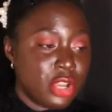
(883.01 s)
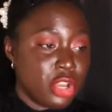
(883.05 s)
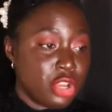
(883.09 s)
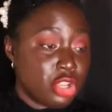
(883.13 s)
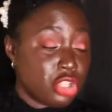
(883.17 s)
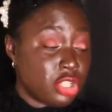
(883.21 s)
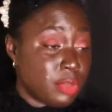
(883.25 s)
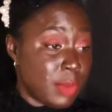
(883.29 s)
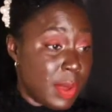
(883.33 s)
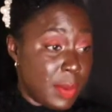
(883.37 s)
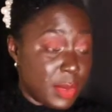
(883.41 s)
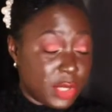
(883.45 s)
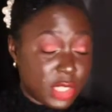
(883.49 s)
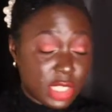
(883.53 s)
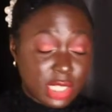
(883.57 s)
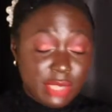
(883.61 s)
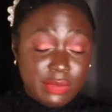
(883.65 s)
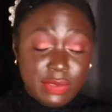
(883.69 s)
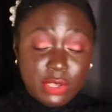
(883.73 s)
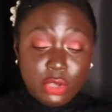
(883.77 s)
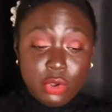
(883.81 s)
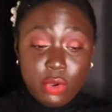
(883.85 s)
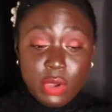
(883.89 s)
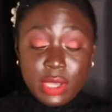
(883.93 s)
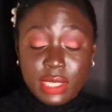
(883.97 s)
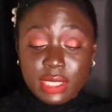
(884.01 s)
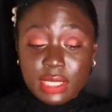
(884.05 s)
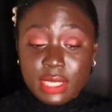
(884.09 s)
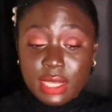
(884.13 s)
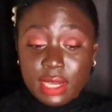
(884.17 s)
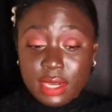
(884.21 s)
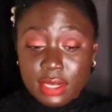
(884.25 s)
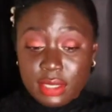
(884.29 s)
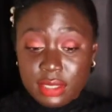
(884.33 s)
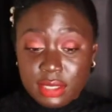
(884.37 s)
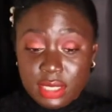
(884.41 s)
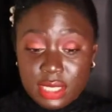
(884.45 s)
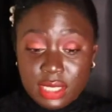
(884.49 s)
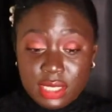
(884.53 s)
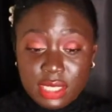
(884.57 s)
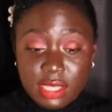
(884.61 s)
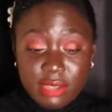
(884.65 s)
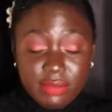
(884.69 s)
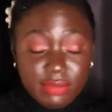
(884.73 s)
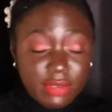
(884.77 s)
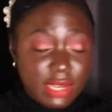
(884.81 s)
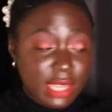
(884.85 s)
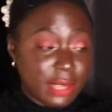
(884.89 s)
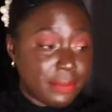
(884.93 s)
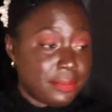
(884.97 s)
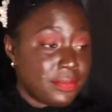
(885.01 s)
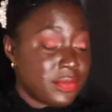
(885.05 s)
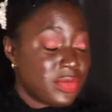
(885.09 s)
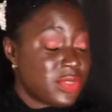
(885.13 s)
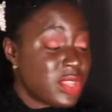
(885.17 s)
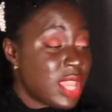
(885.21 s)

So maybe she's even going there this evening.